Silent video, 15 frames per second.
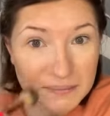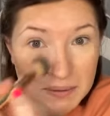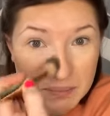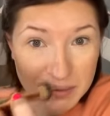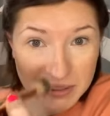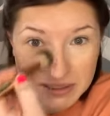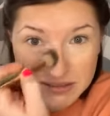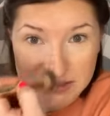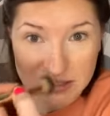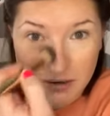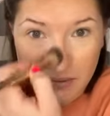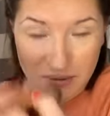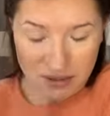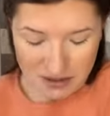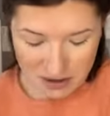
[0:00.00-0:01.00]
My brain's
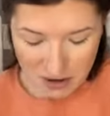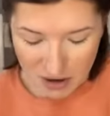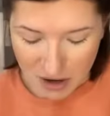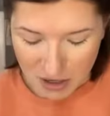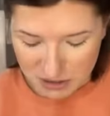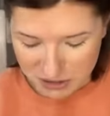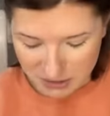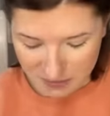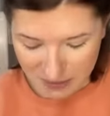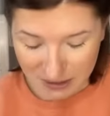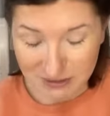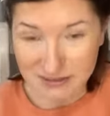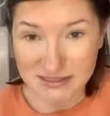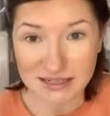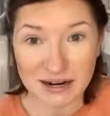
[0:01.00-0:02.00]
going 100
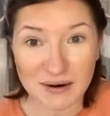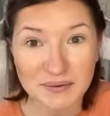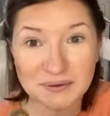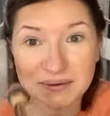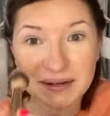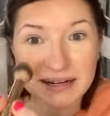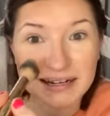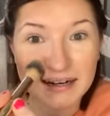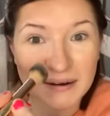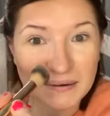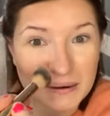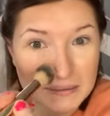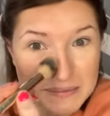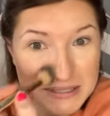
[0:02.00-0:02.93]
miles an hour right now.